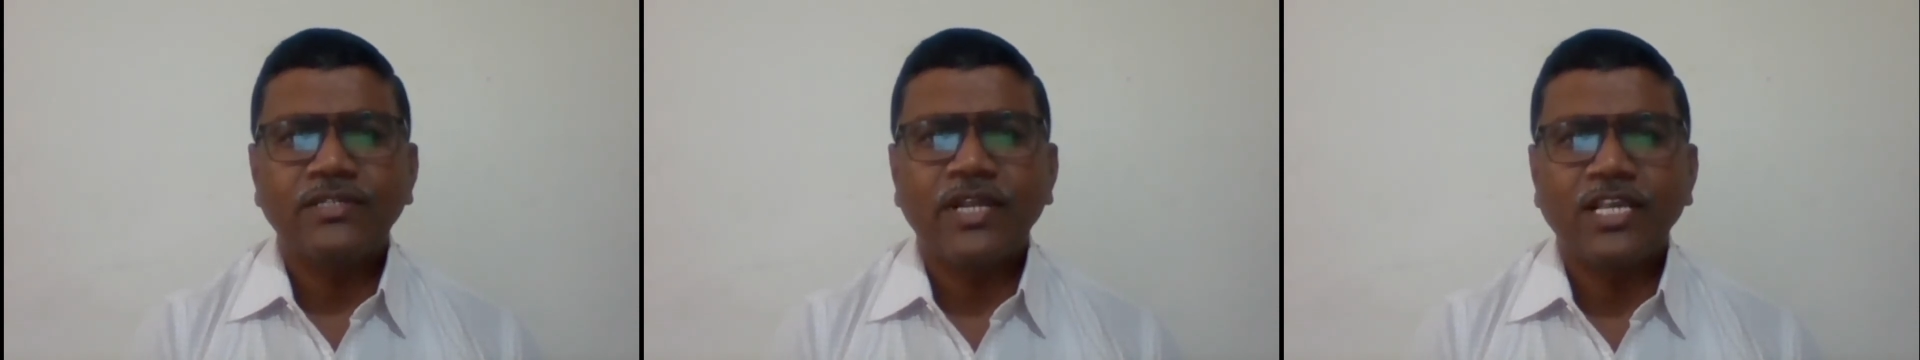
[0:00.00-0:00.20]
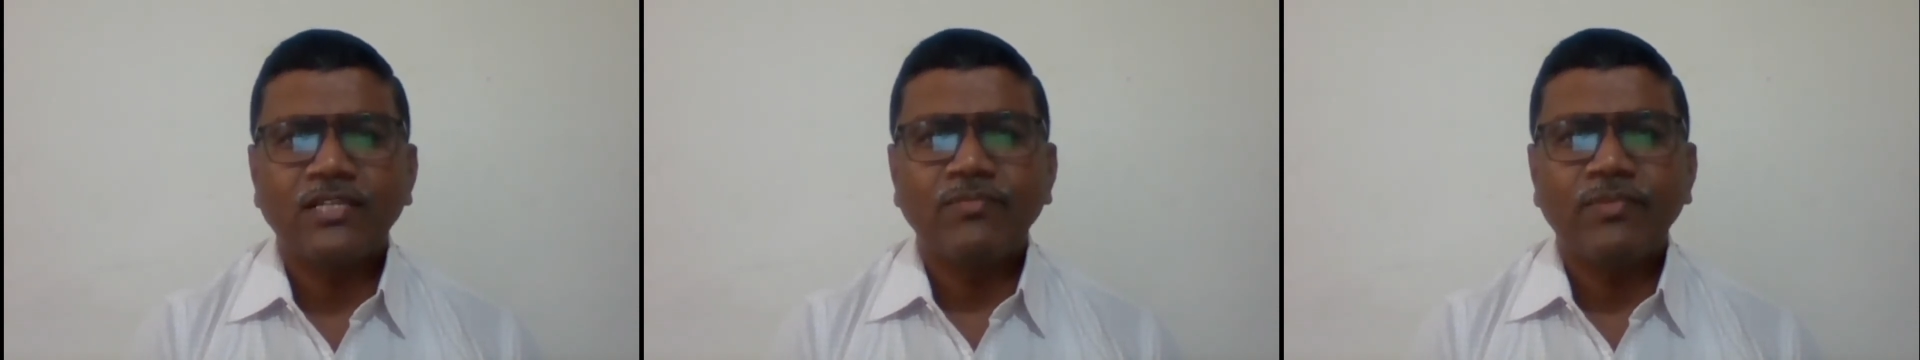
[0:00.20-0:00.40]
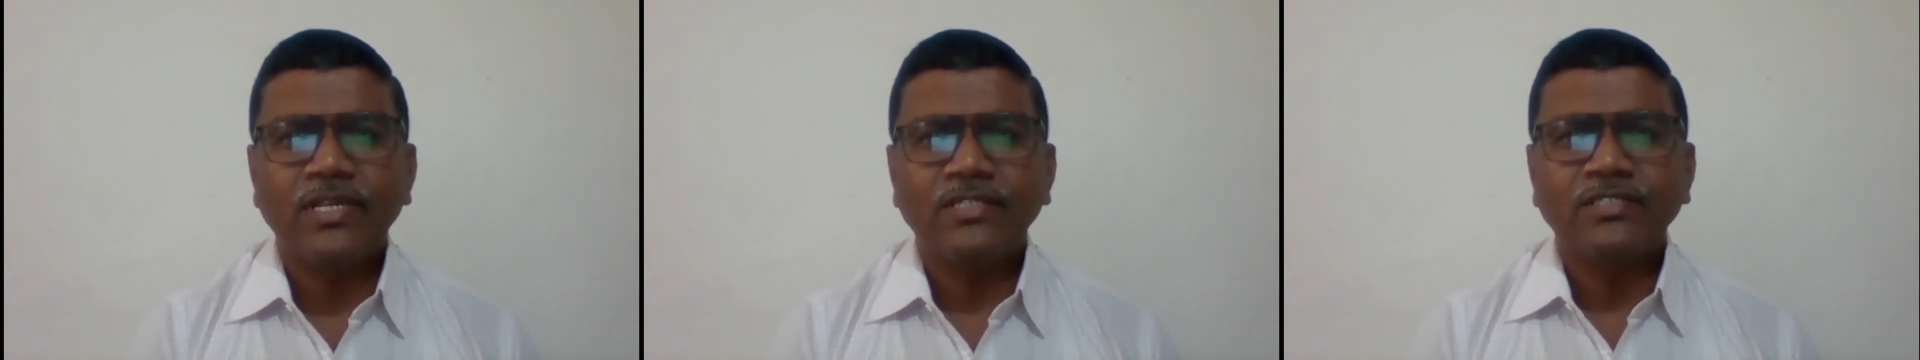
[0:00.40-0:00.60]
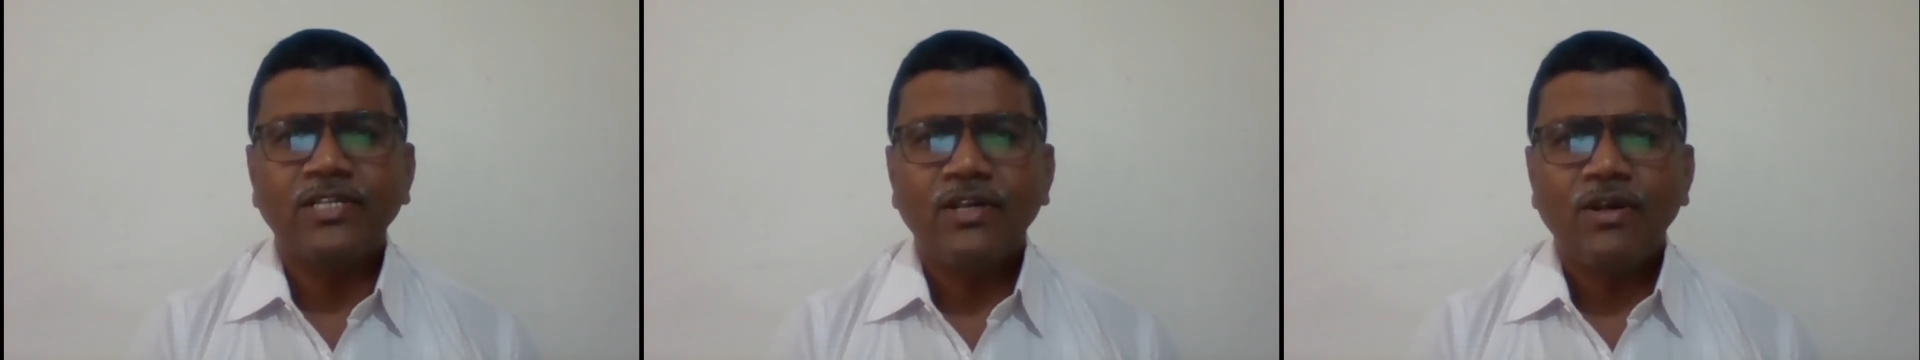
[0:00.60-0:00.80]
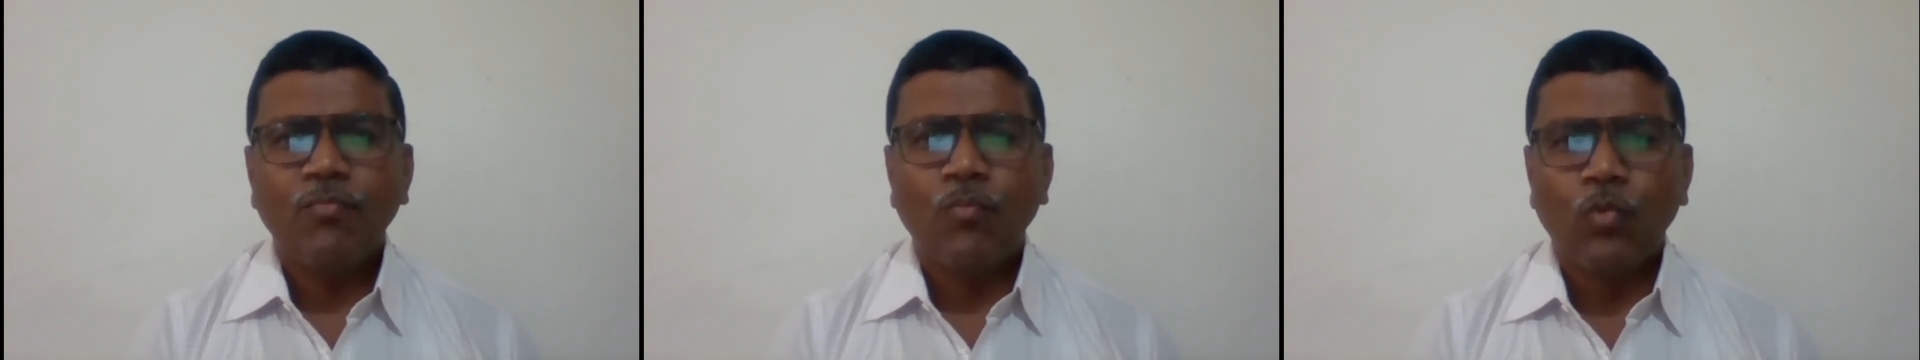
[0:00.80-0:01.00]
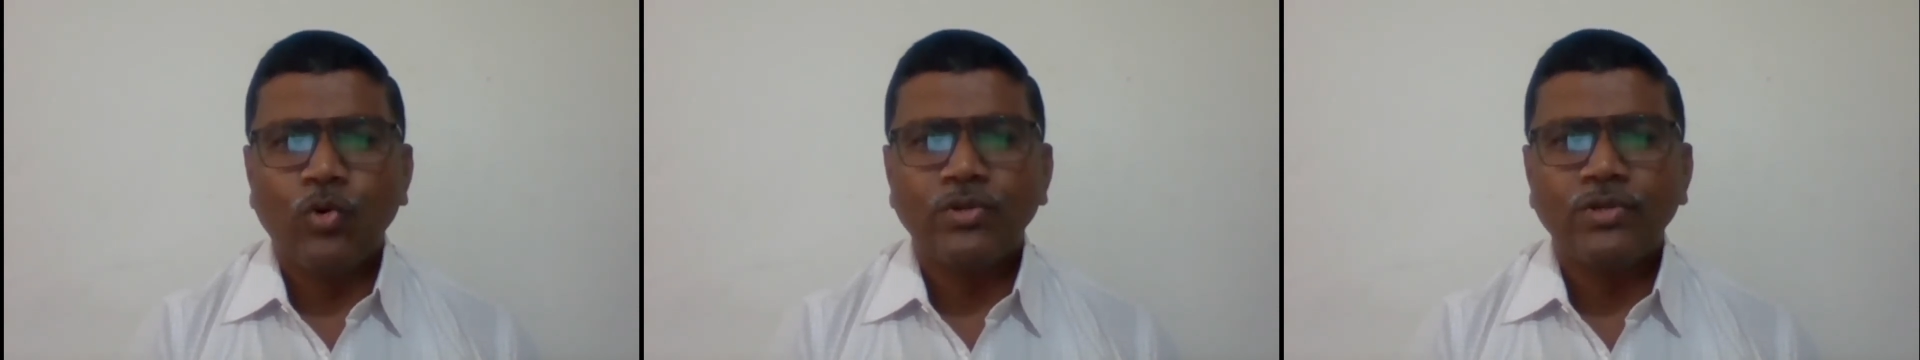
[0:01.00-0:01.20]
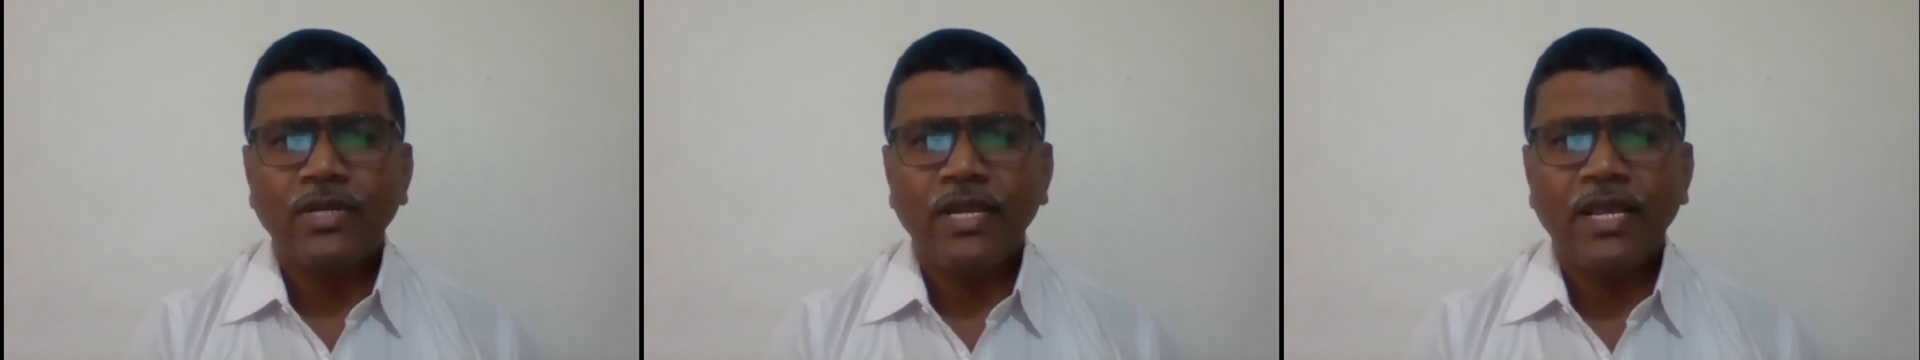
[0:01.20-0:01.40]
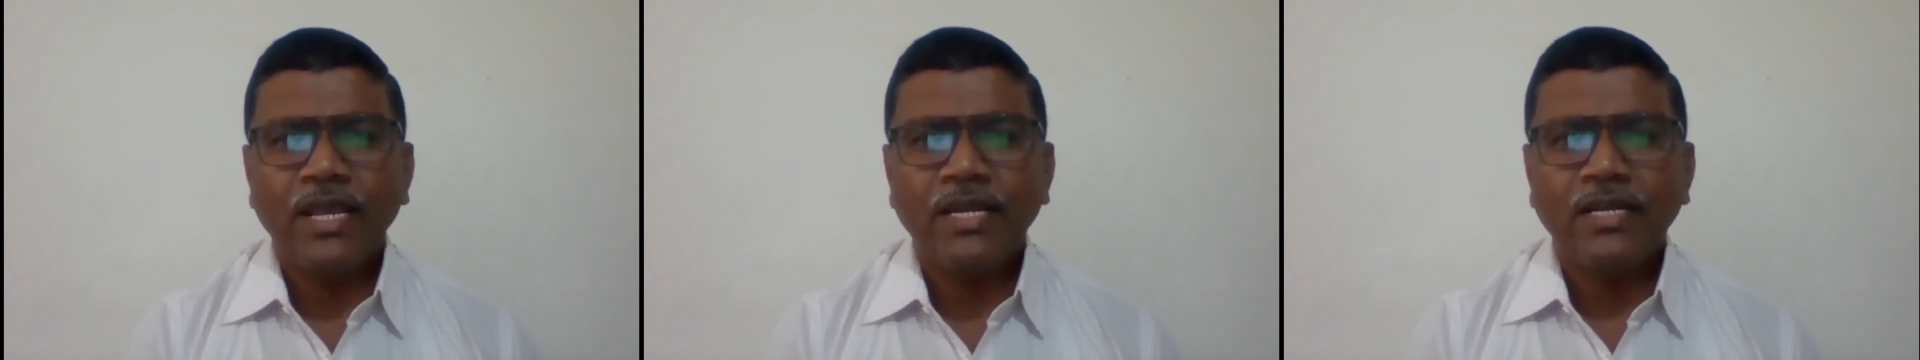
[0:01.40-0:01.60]
take place
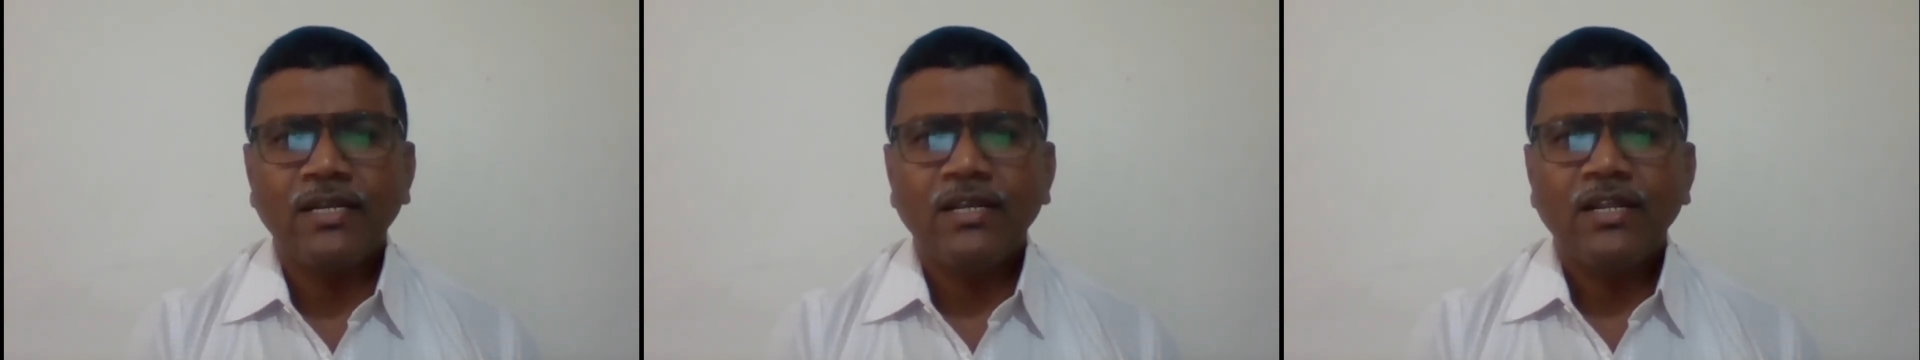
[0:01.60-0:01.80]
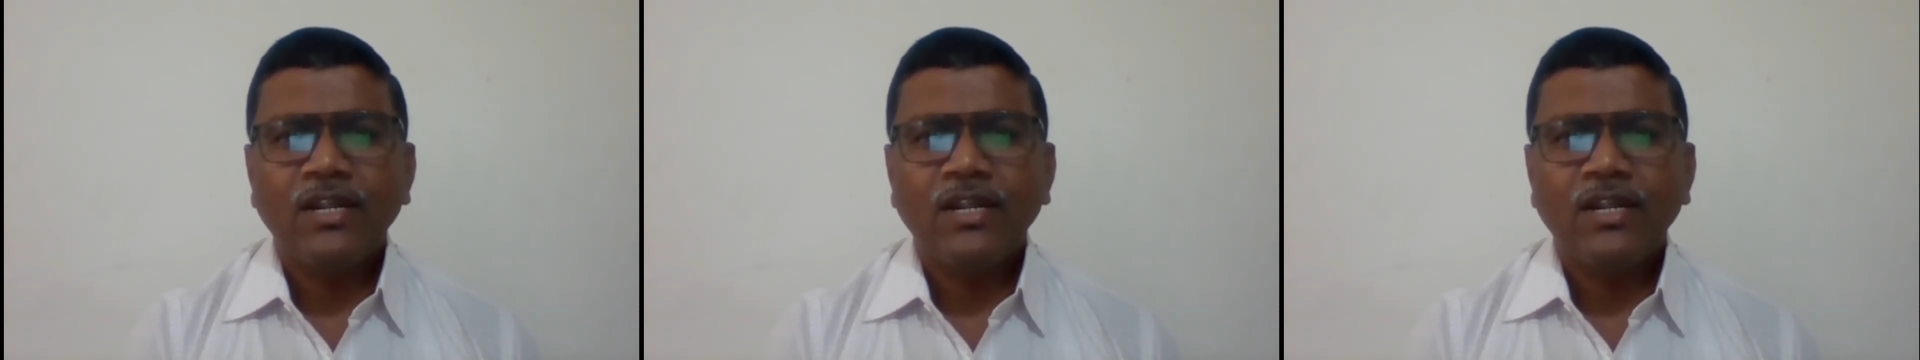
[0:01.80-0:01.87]
mostly in